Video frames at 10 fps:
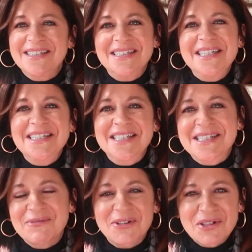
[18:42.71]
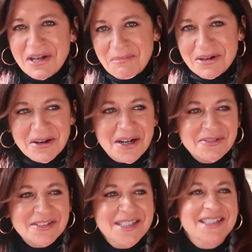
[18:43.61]
It needs its first cup of
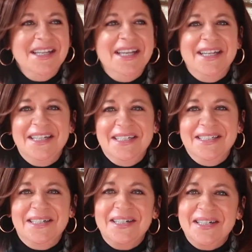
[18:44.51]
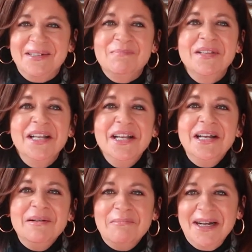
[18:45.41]
coffee and
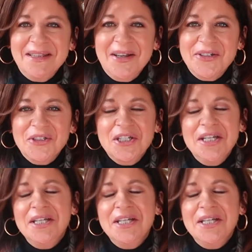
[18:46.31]
my lunch.